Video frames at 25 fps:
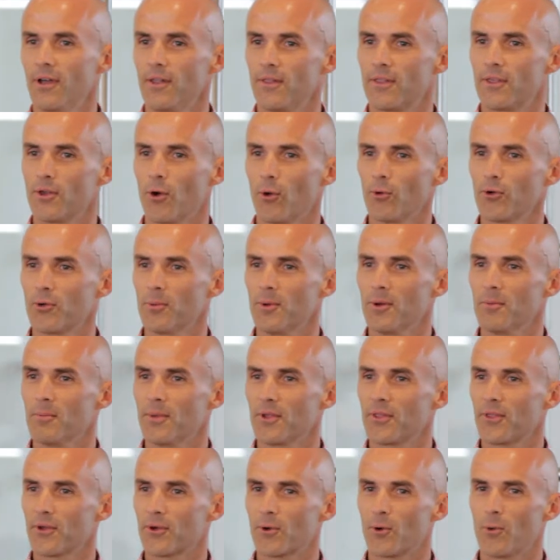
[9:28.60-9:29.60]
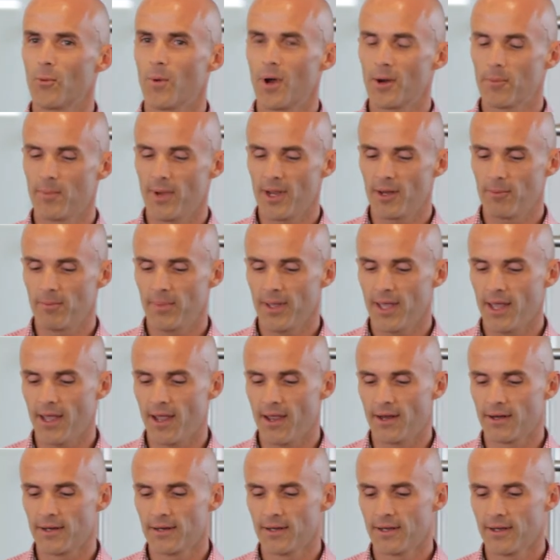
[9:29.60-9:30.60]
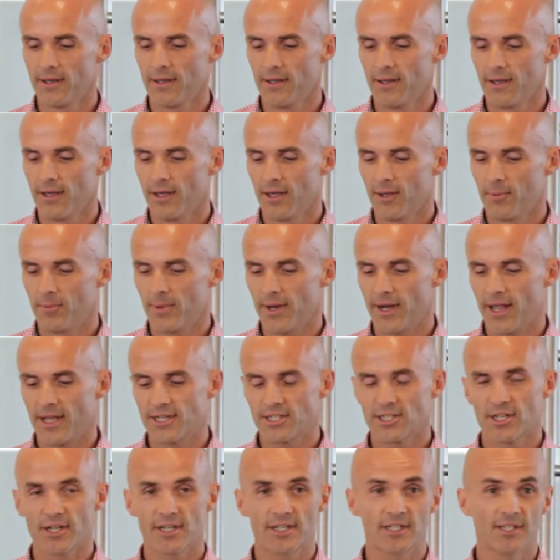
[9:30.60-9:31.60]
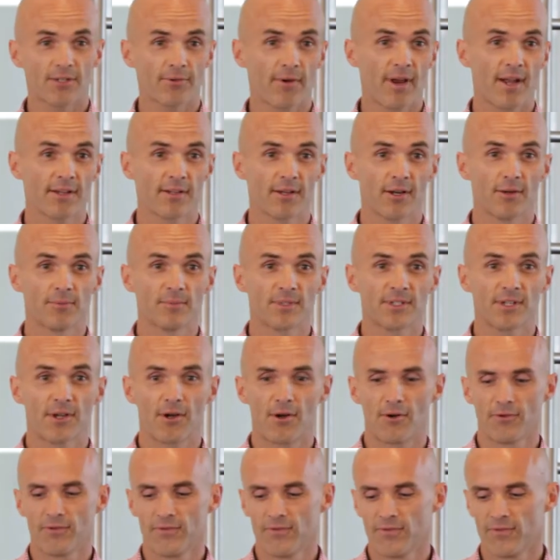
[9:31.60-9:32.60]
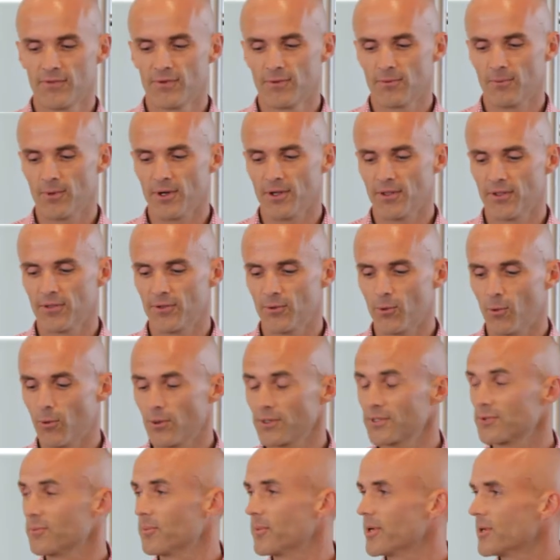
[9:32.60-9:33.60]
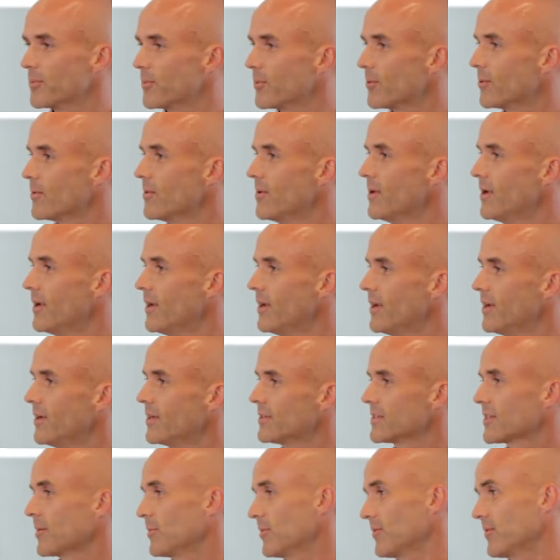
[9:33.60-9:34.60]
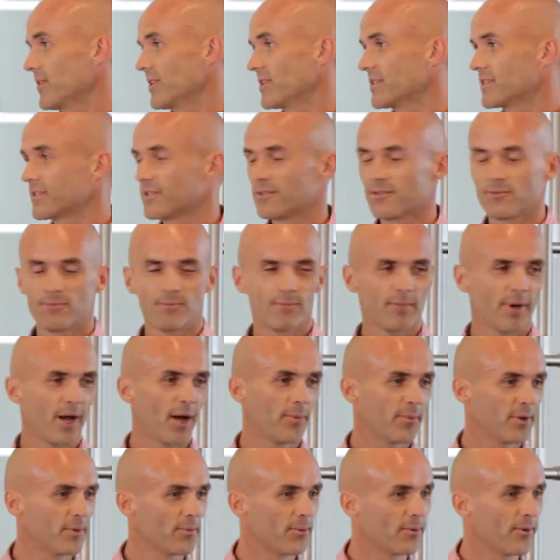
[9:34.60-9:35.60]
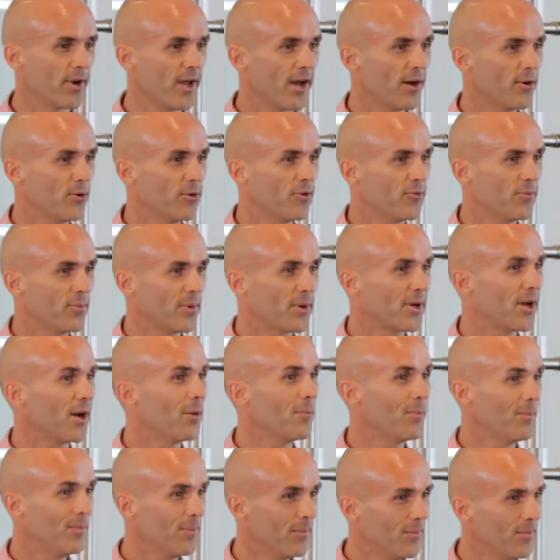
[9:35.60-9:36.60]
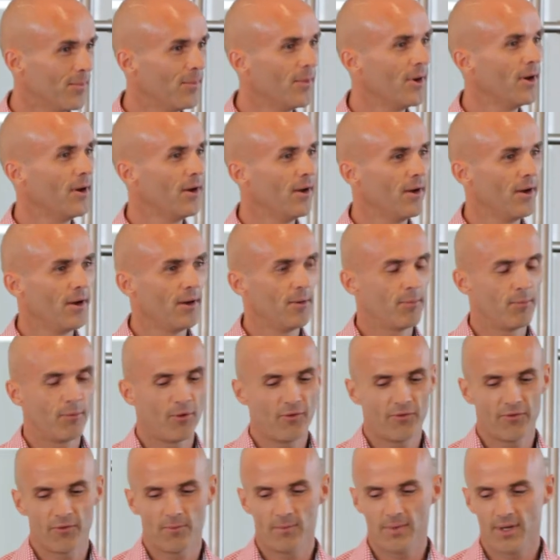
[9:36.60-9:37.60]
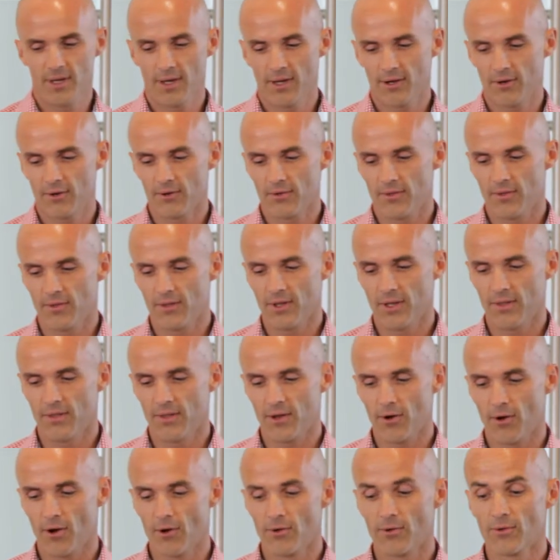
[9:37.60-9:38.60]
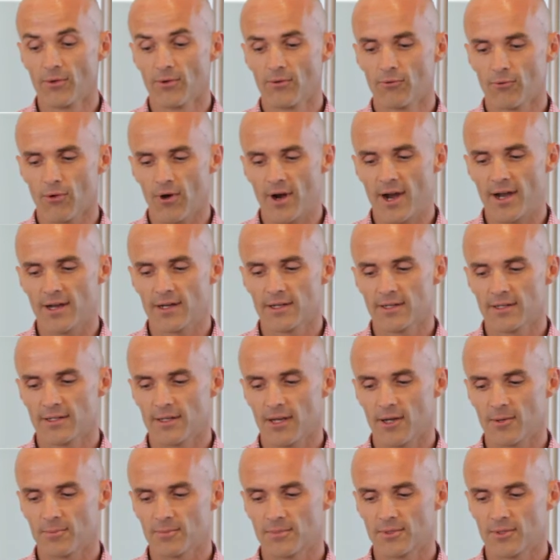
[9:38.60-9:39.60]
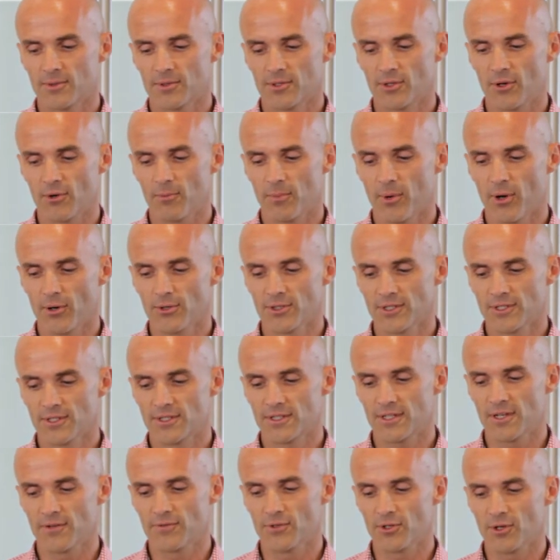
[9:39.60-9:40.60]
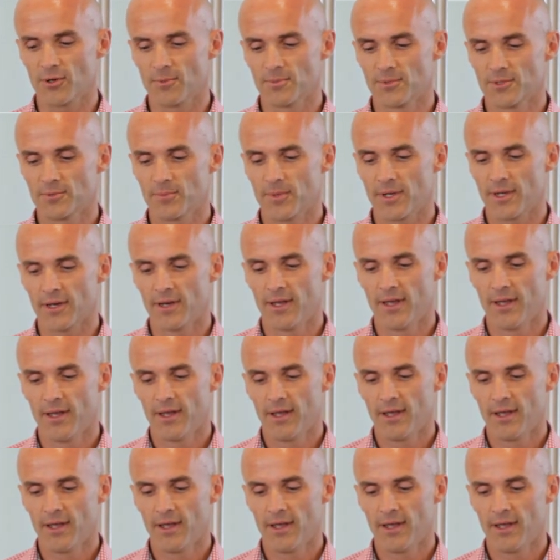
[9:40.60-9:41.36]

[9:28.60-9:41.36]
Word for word: the ultimate mythical one man band, but actually surrounded himself with awesome people. Some of these are people now who have become more familiar in, in their own right, um, you know, post Steve Jobs. But